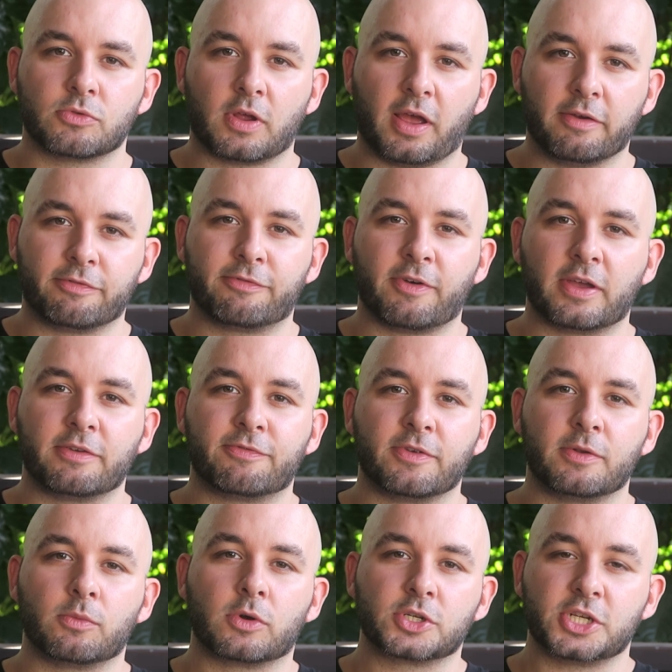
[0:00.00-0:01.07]
have faith
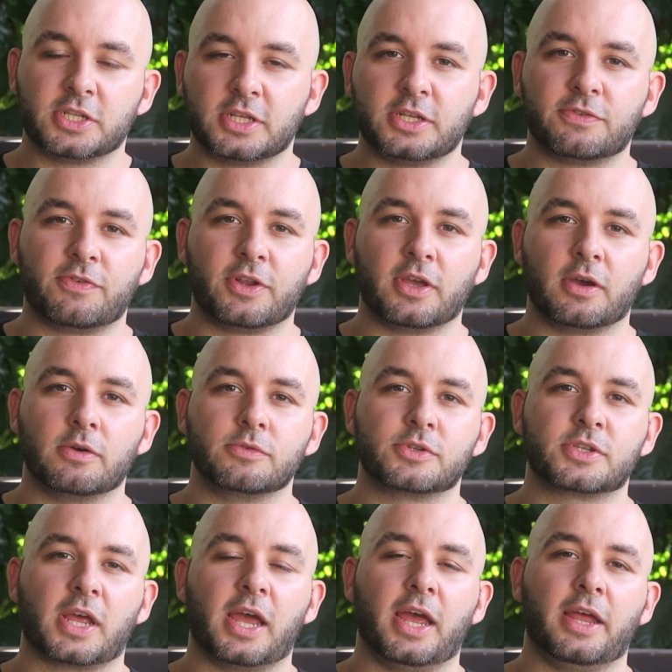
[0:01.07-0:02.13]
in watching these
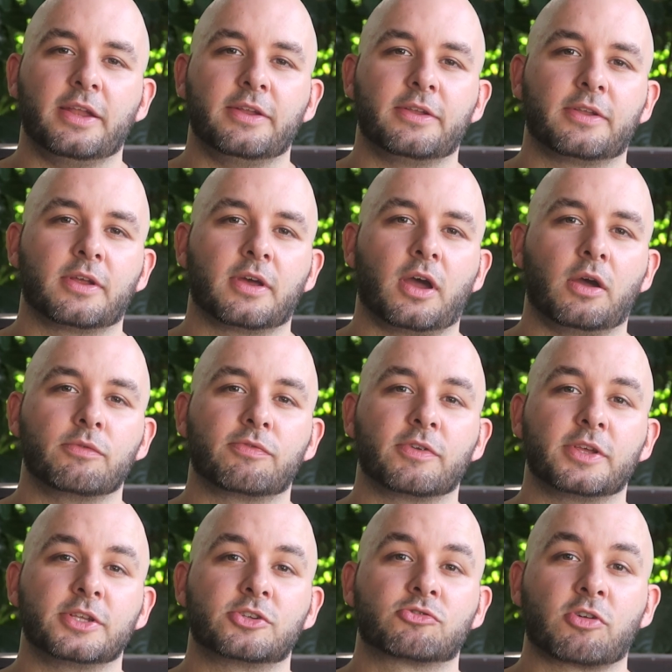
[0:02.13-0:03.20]
videos and
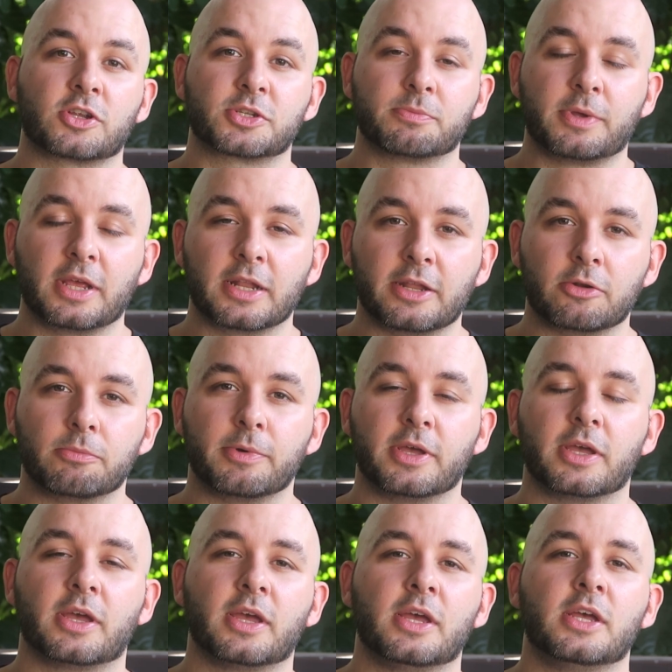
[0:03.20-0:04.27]
hopefully trust me a little
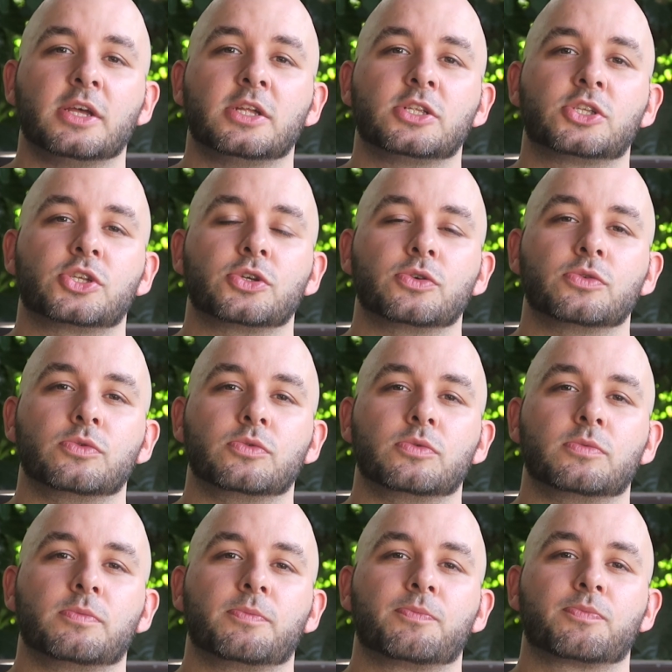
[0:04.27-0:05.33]
bit to
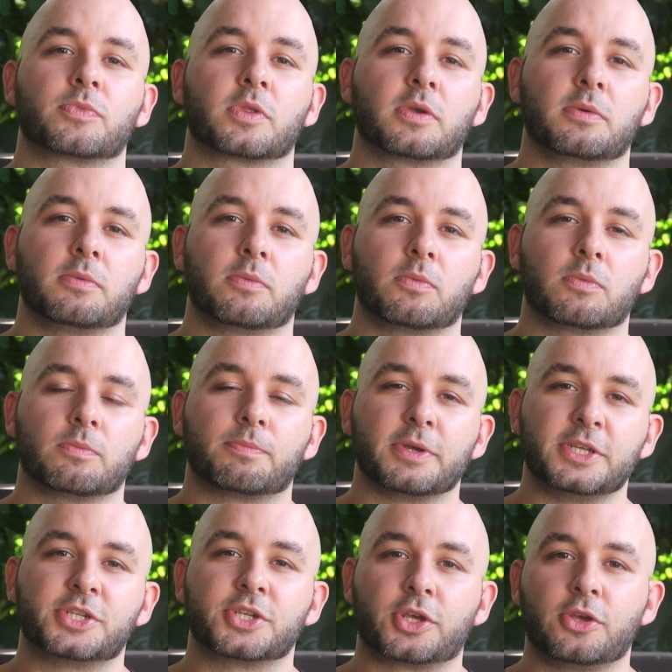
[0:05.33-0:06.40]

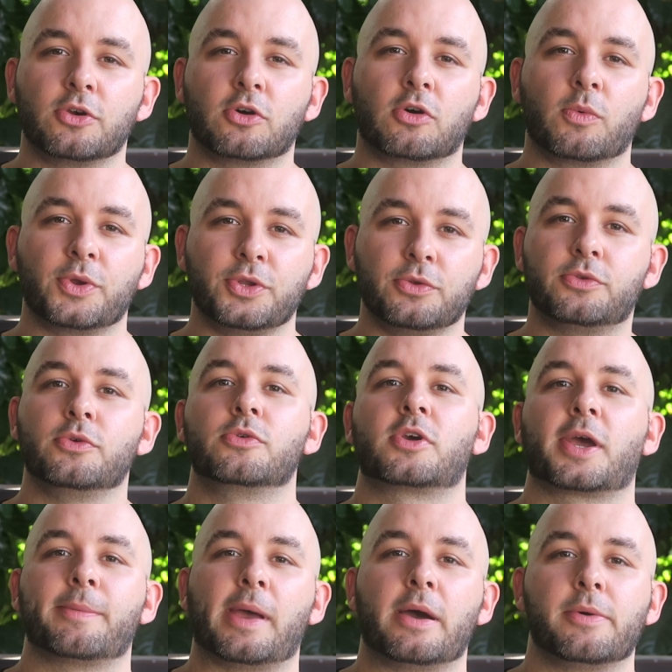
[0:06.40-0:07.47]
be secure when you do
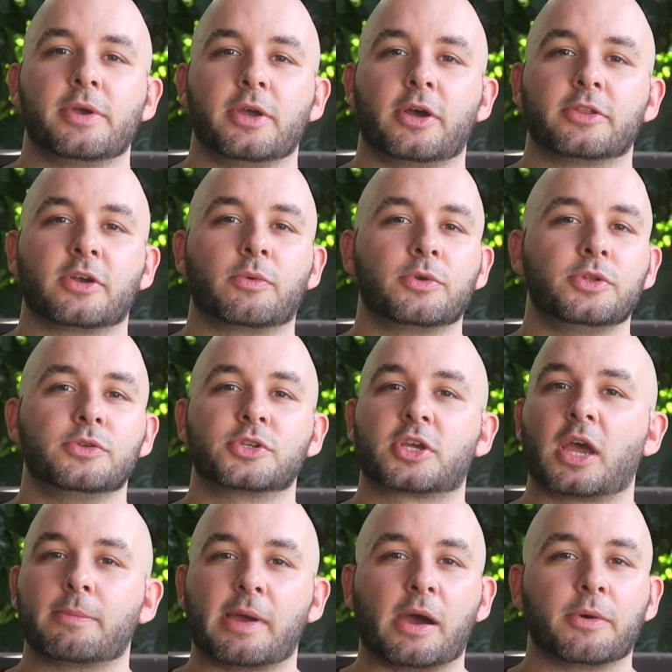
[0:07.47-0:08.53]
come out here. I don't want you to
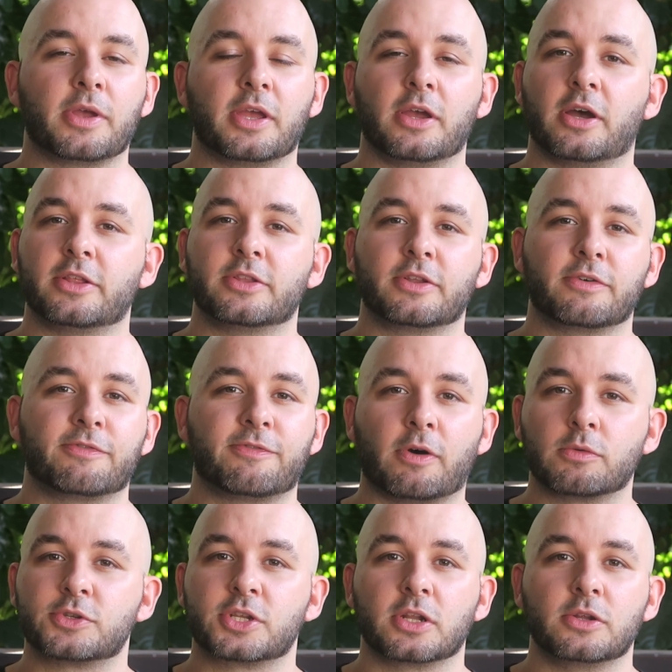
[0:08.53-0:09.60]
come out here under the
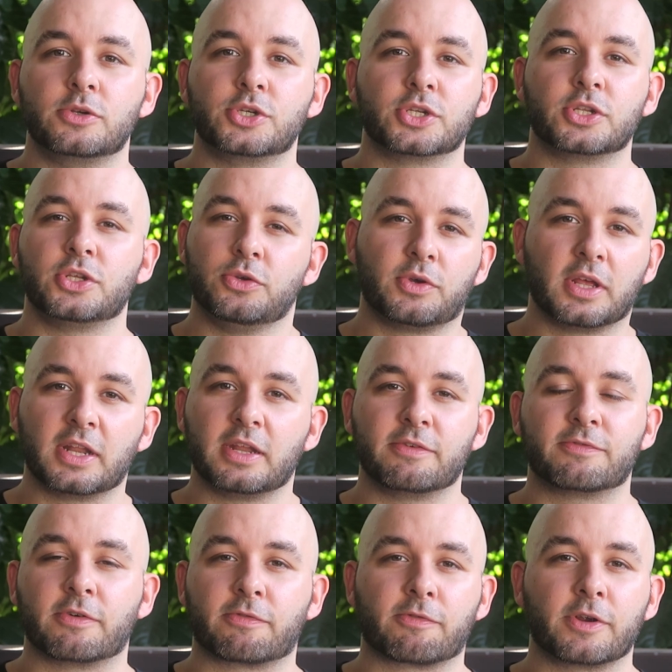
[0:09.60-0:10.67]
false illusion that you can
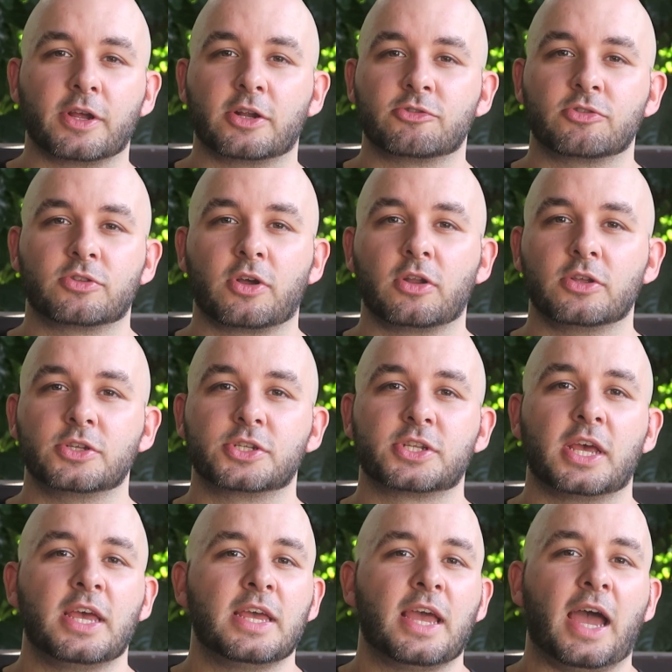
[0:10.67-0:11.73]
live for $300